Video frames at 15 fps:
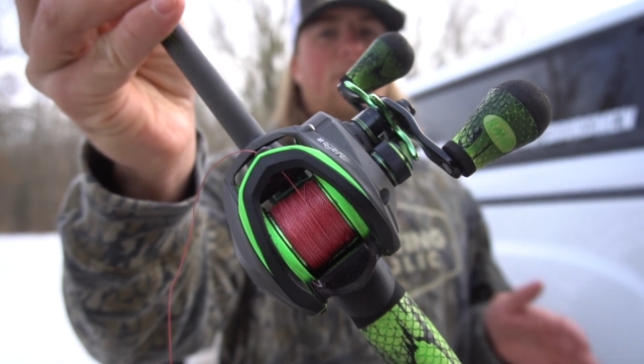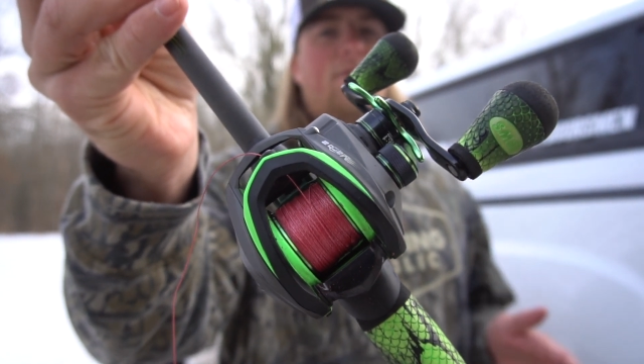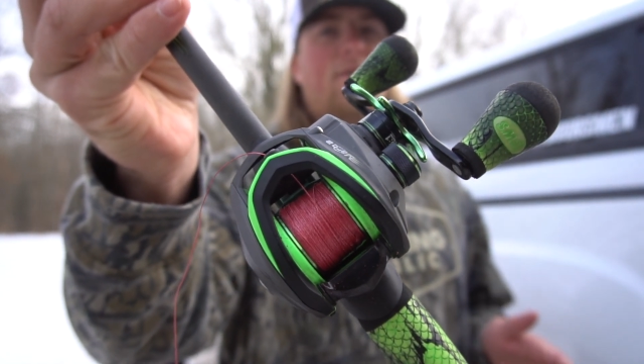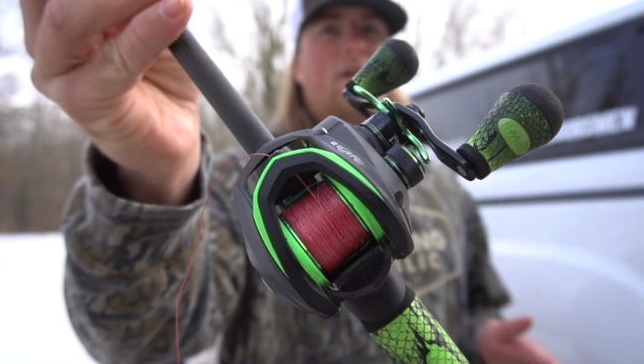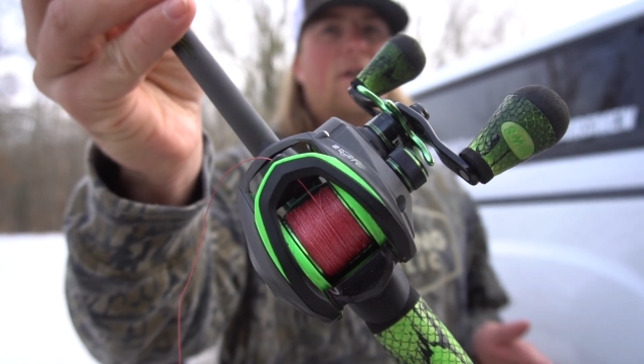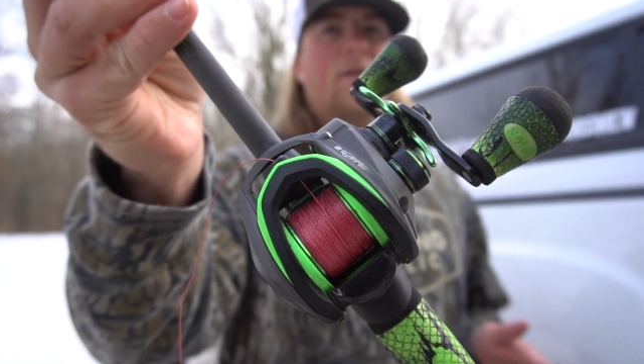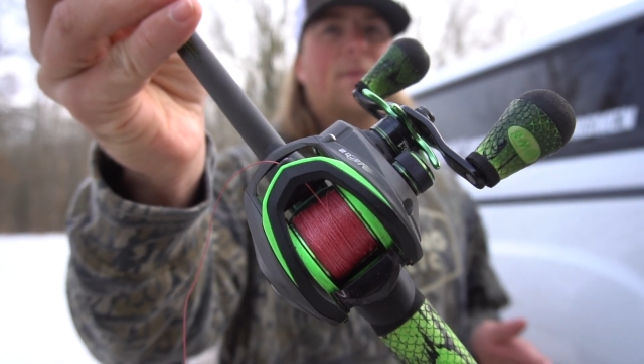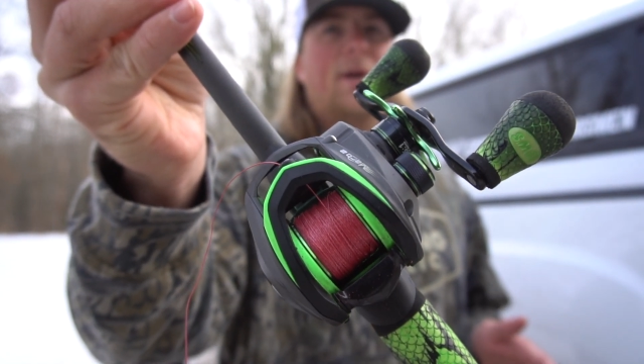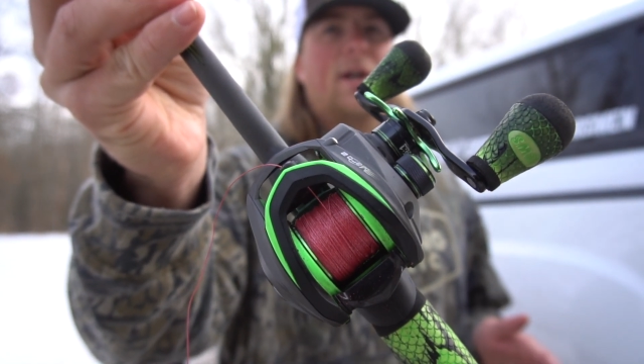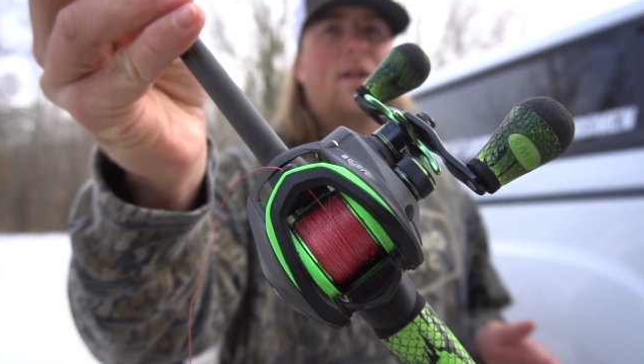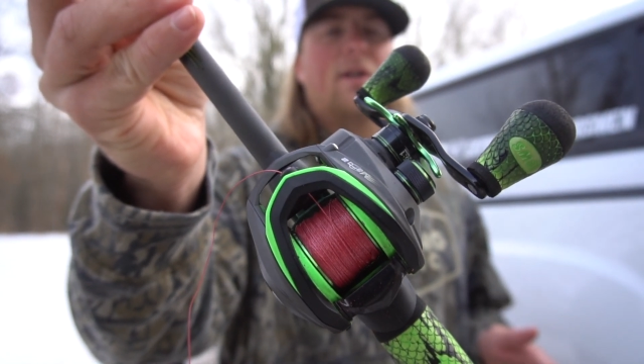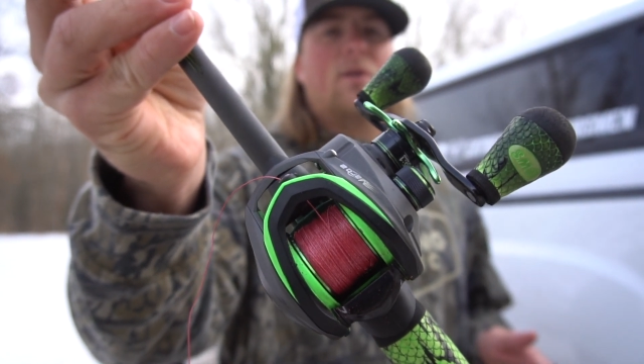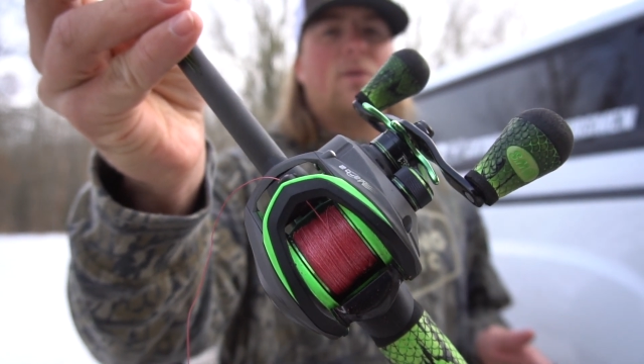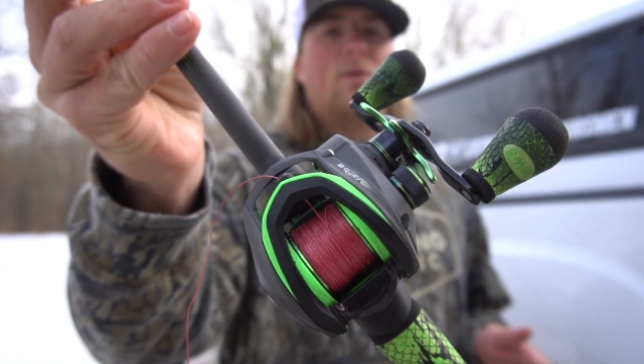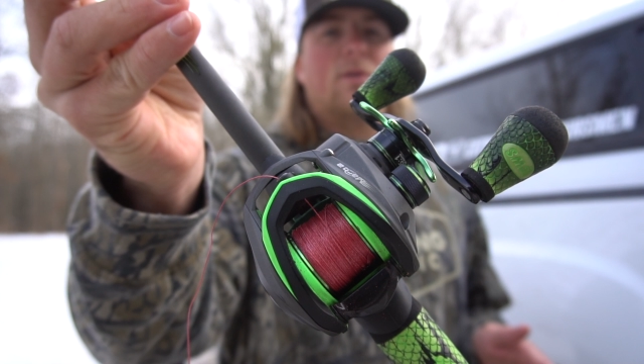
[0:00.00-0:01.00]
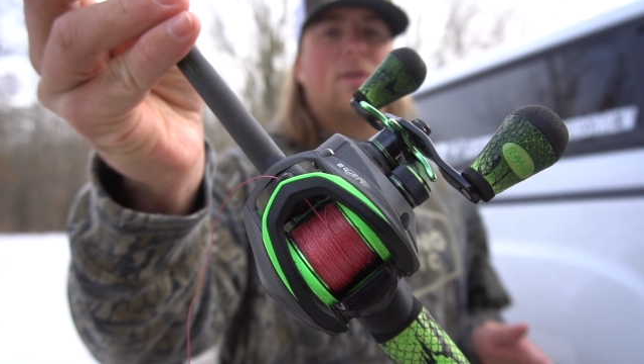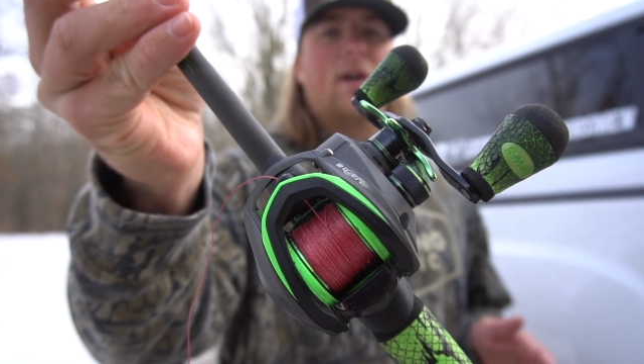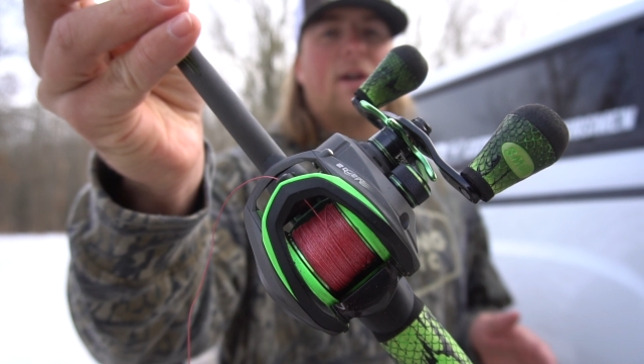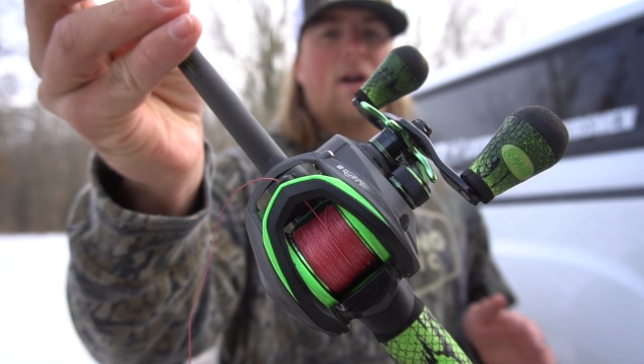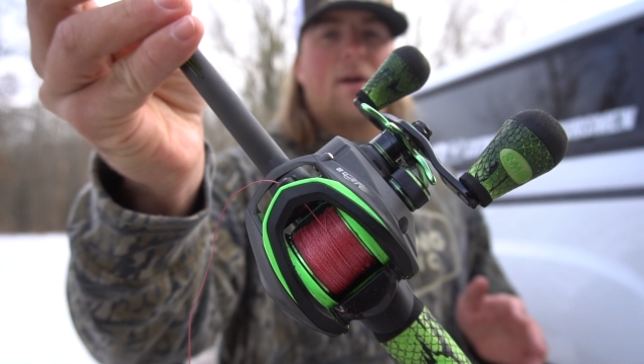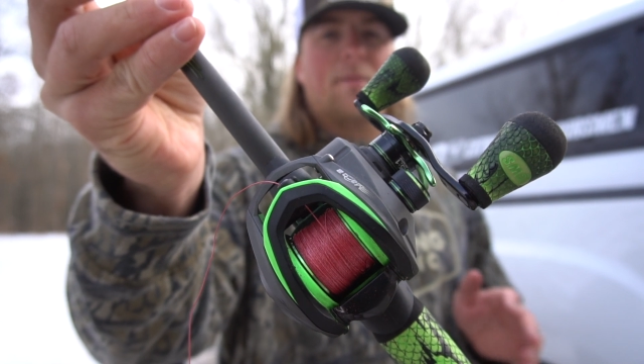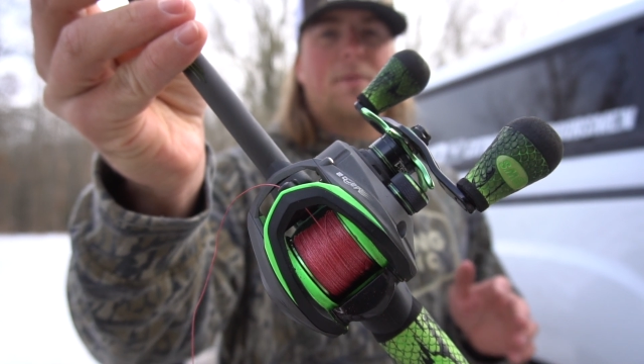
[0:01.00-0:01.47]
filming and
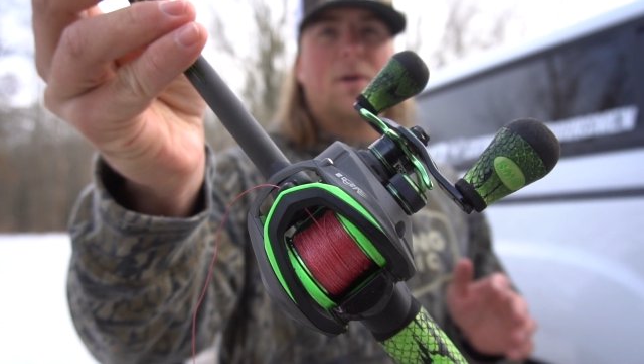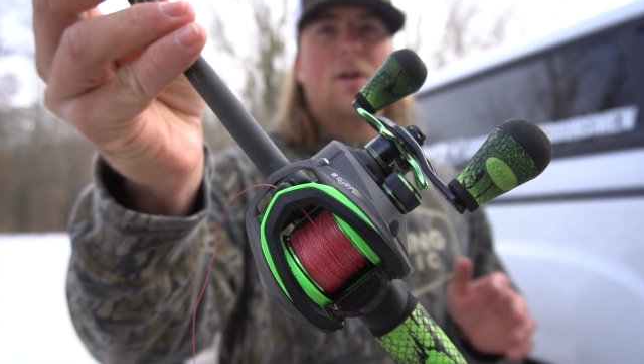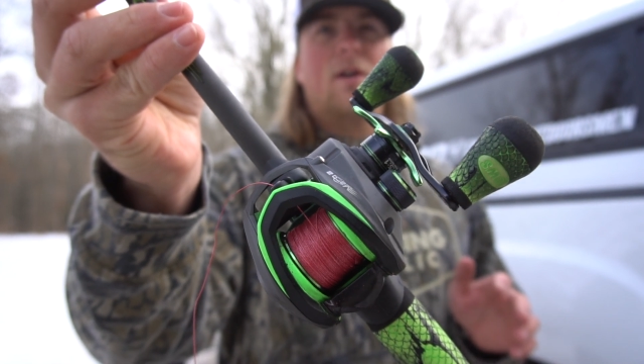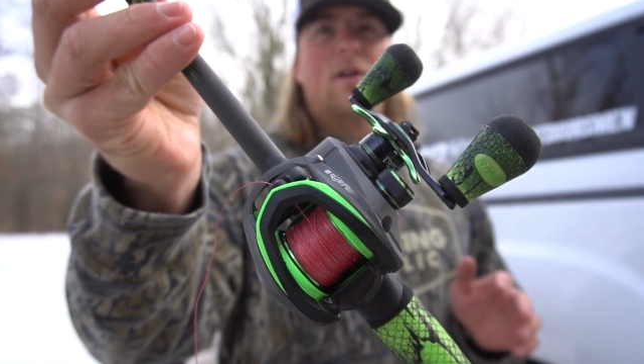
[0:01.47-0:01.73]
holding up